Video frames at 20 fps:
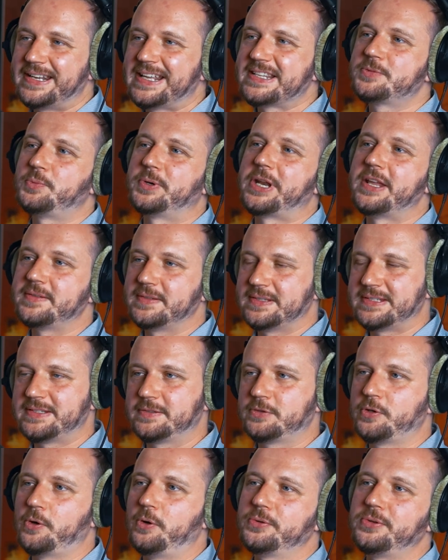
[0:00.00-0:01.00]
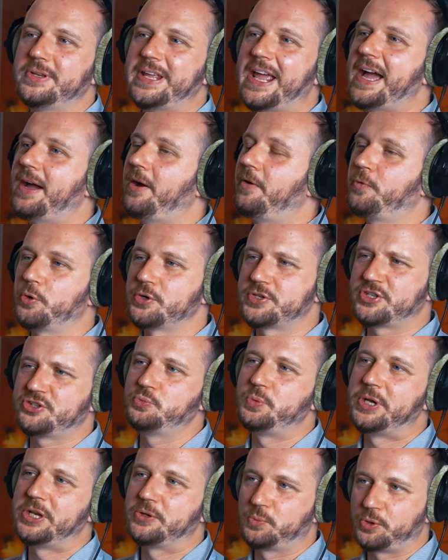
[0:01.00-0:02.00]
that's what I told you. Yeah, of course,
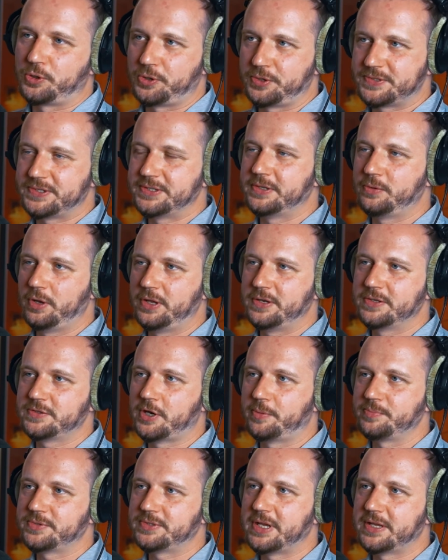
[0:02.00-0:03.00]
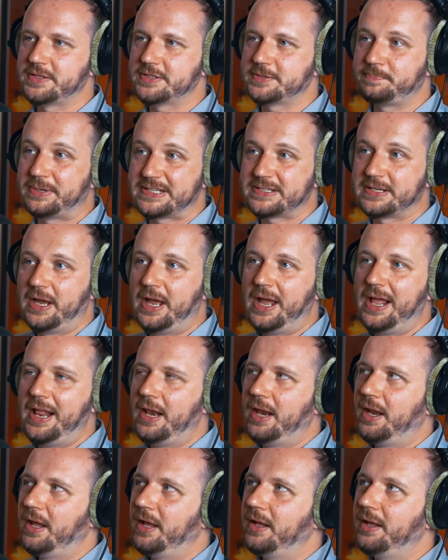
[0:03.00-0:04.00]
sweet words in the, in some sense, but
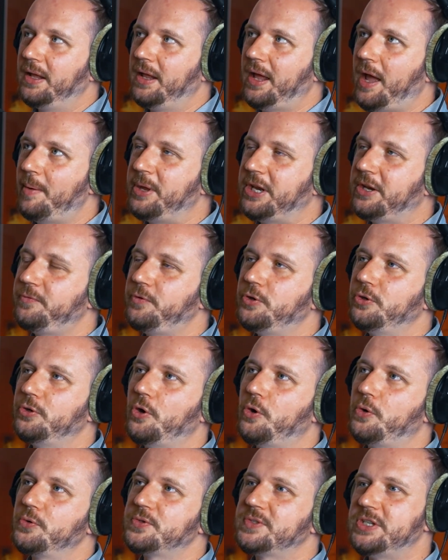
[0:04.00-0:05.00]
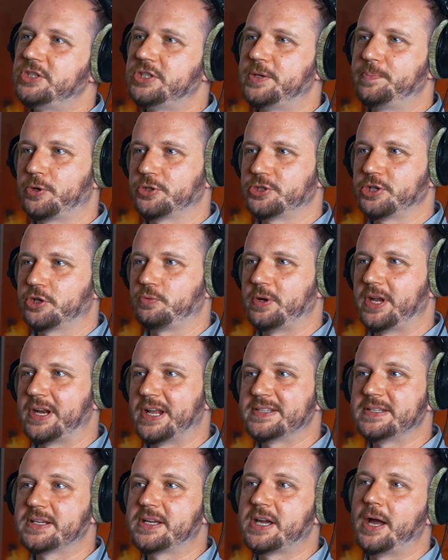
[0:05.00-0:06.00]
I mean, if you know CD Projekt Red
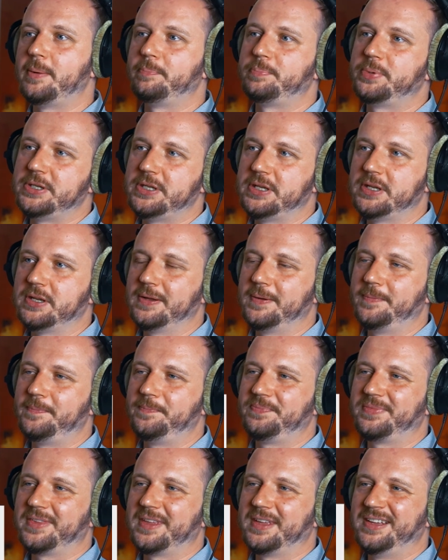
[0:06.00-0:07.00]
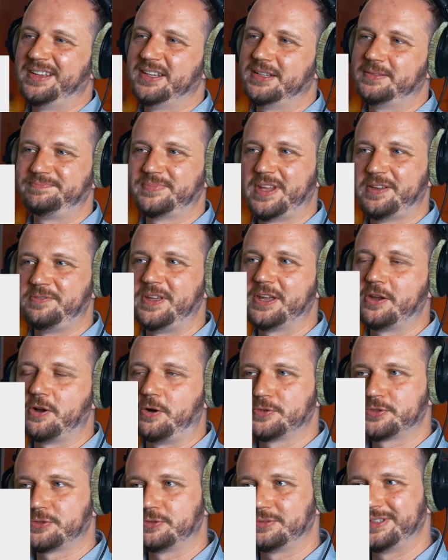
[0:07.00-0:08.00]
as a company, I think
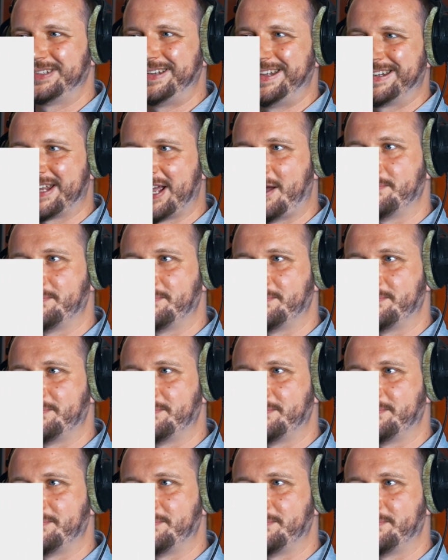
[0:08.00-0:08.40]
also it